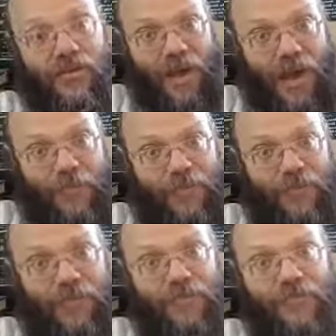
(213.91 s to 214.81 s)

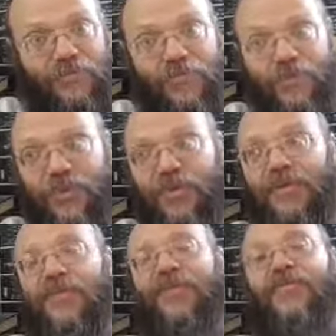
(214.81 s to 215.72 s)
upper world
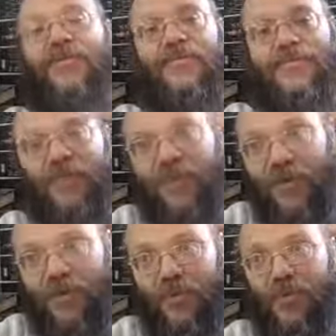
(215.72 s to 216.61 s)
and there is
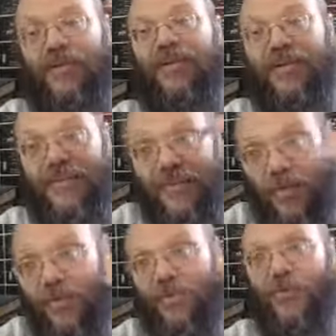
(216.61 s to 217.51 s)
lower world. That is, the
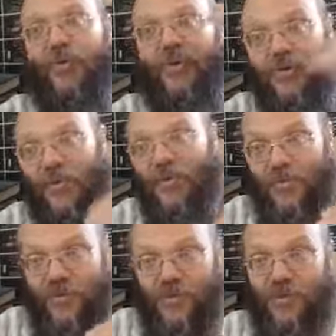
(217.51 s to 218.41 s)
lower world is
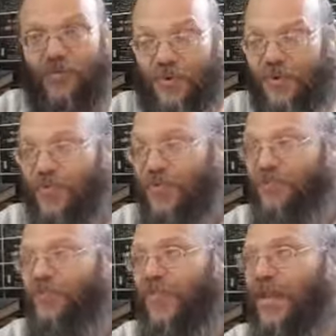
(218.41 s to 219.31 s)
also spiritual.
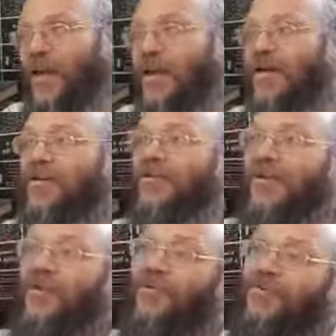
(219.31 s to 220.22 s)

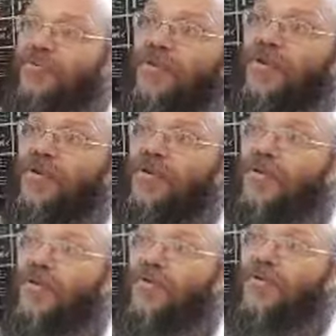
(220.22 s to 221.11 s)
So
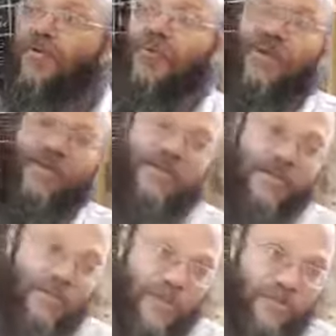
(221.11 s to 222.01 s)
what does
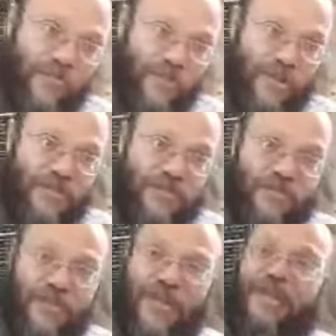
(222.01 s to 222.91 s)
it mean for us?
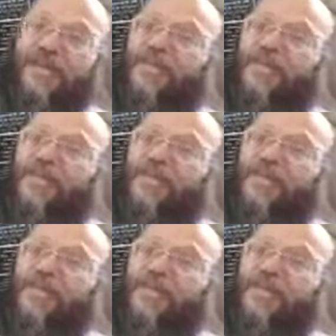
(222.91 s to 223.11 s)
That